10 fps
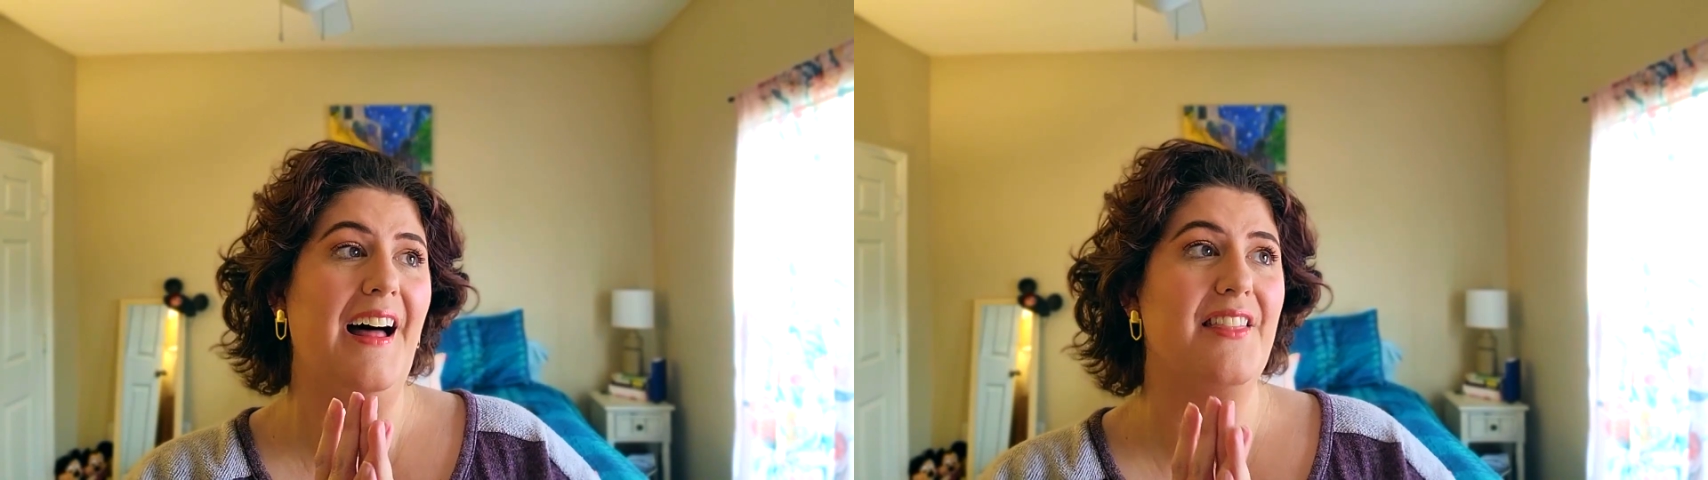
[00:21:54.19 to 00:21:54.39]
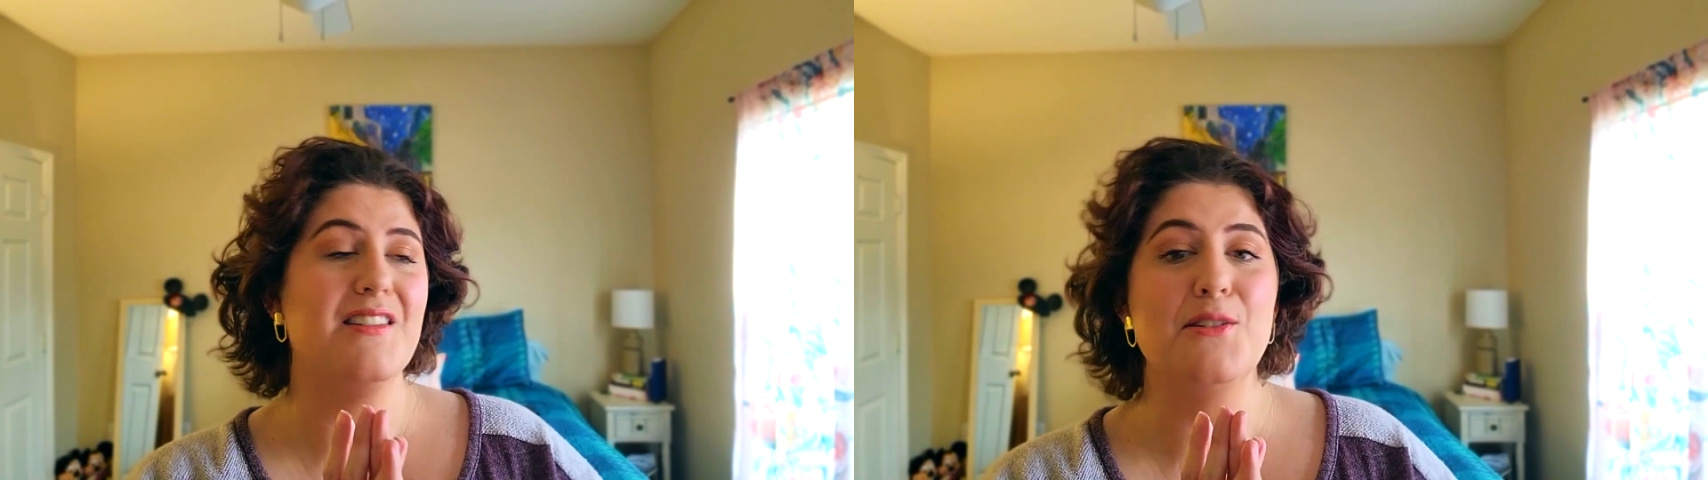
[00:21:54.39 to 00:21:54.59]

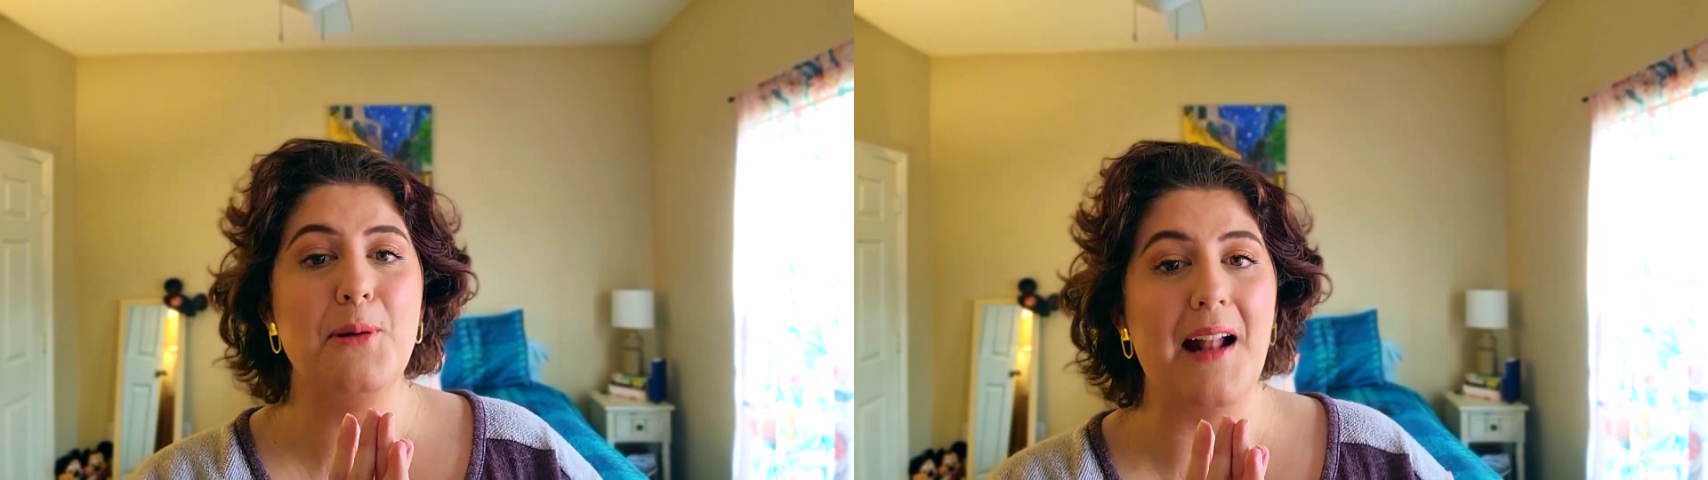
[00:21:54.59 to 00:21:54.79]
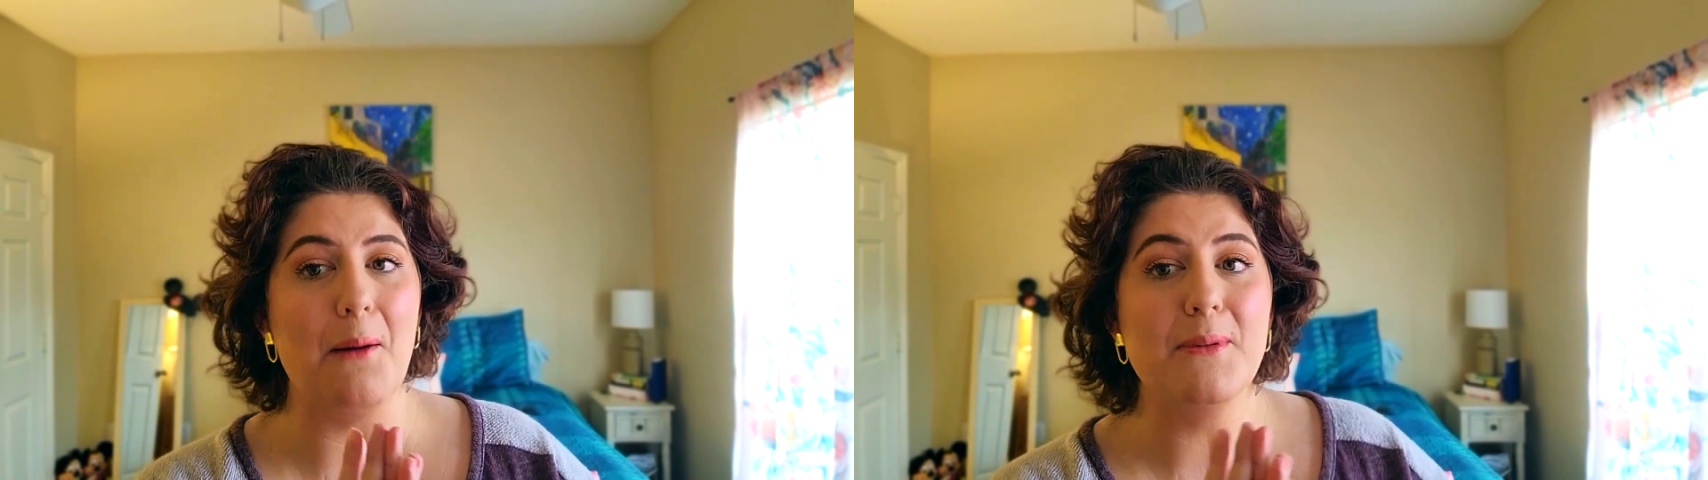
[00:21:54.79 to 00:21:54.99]
This is
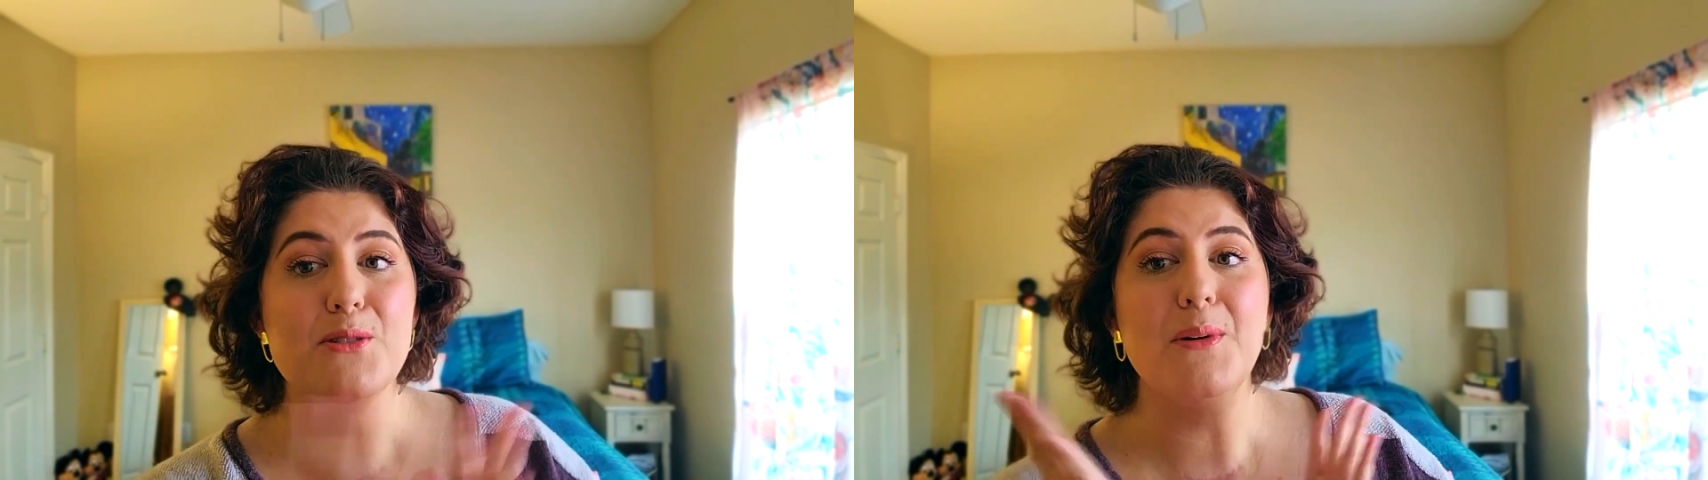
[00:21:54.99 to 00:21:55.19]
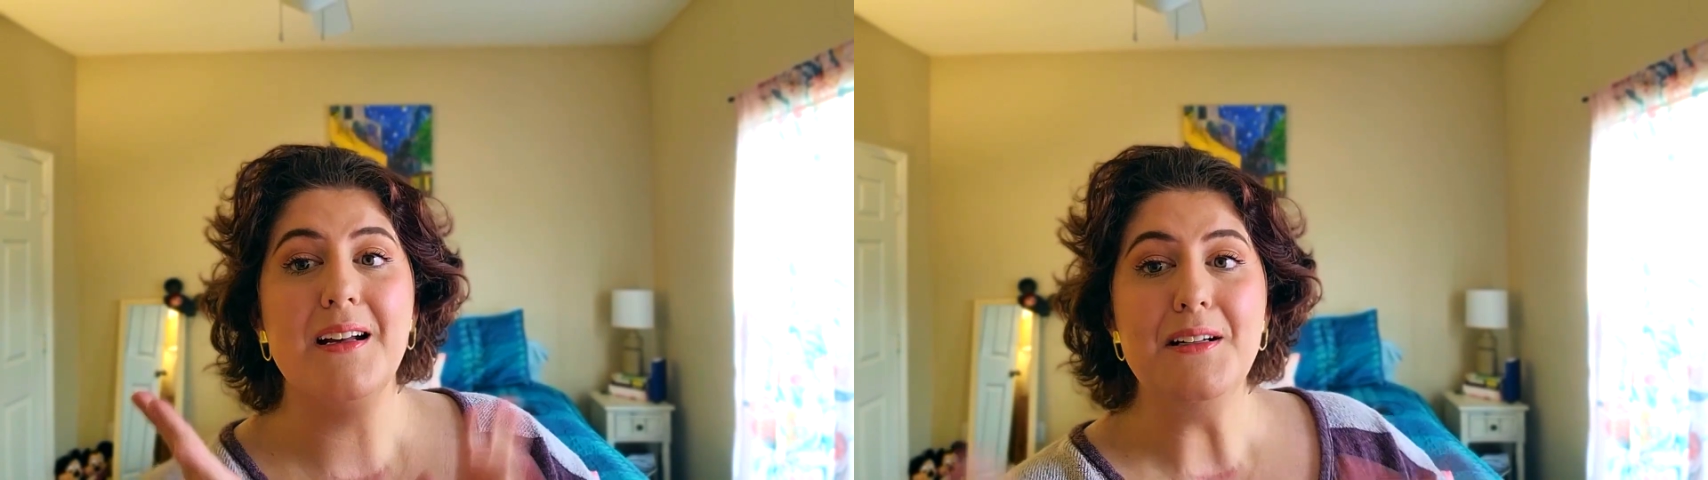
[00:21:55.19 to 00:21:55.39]
what happens
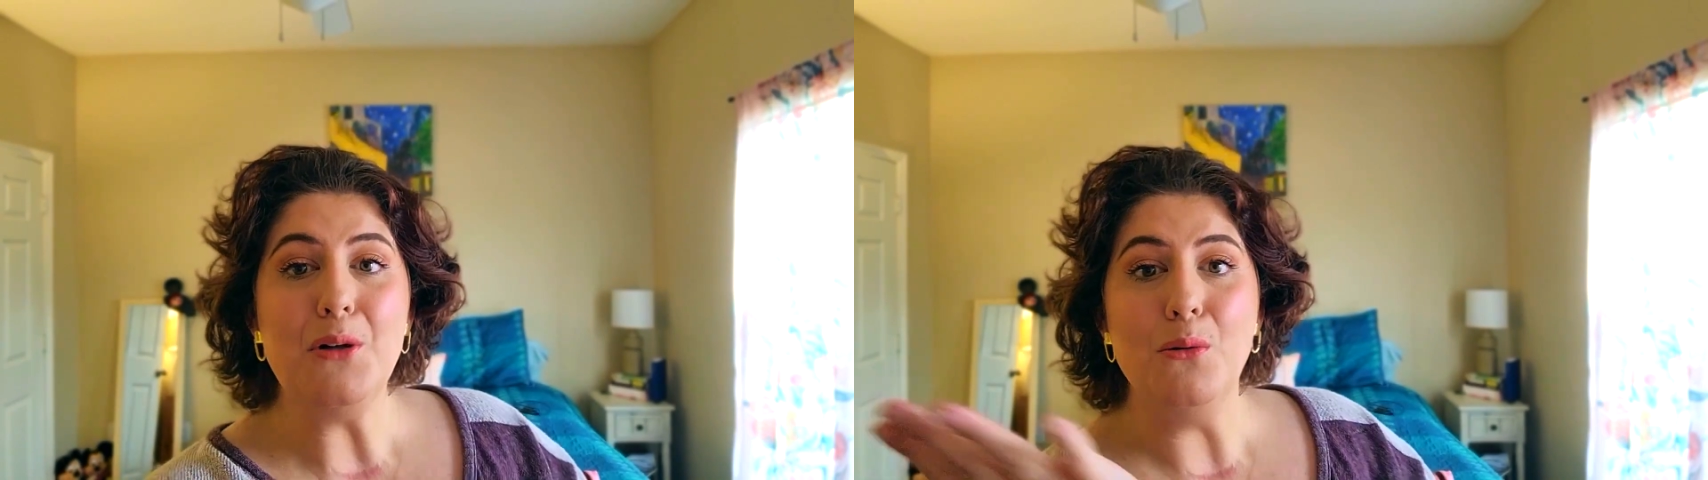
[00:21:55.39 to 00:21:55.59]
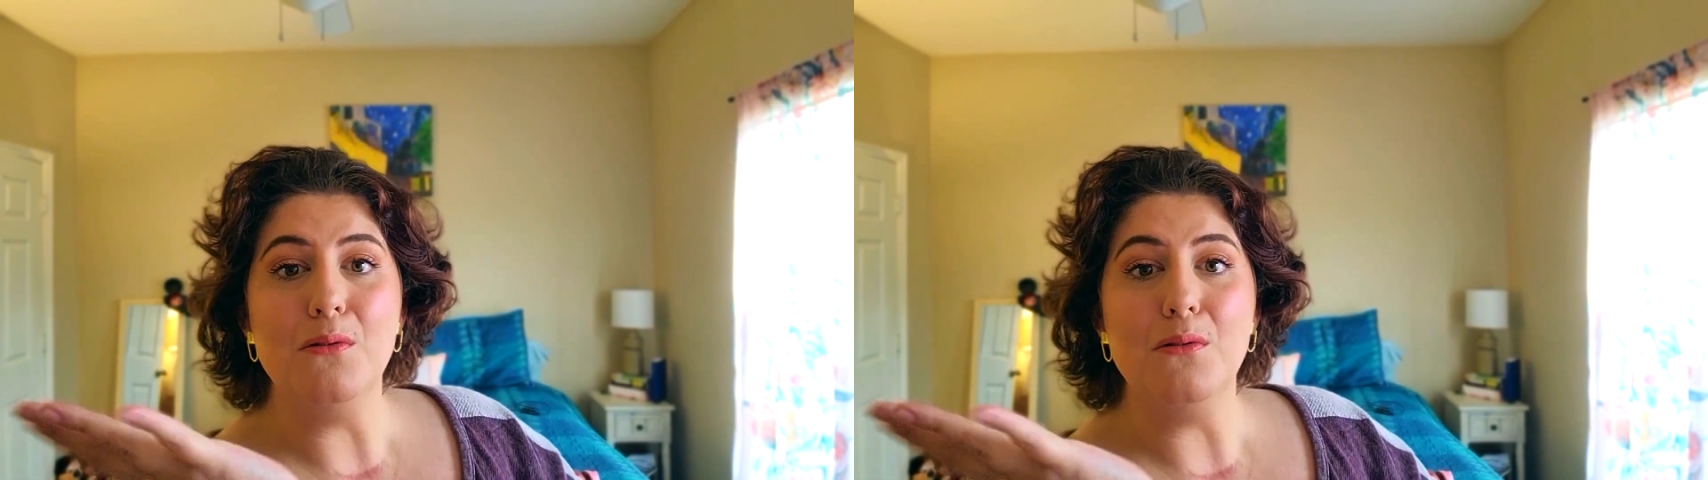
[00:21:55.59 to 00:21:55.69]
when I don't